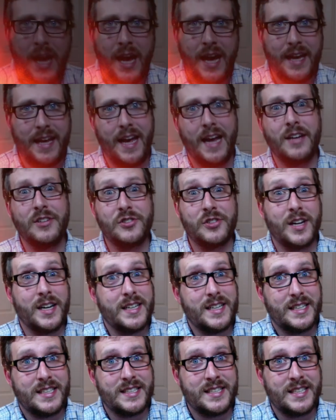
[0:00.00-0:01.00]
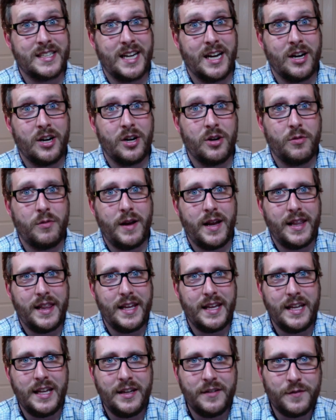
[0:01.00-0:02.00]
again trying to scare away the
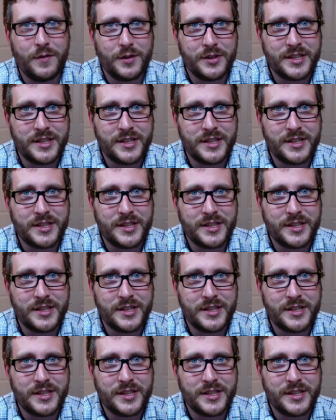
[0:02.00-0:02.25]
evil